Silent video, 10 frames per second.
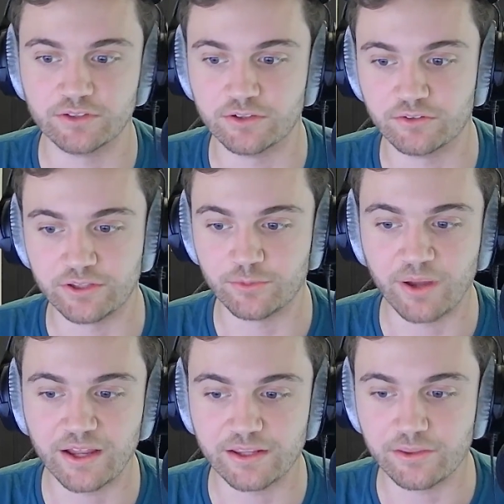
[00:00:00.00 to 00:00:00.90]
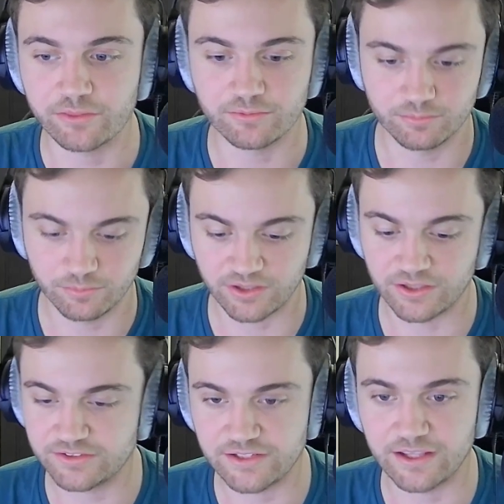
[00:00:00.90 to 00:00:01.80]
Literally, you buy ETH and
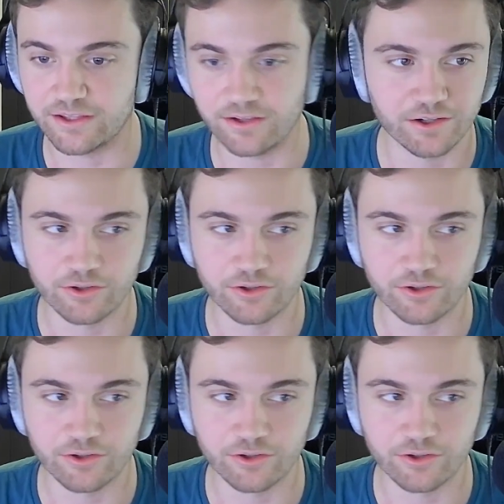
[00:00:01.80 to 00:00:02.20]
then stake it and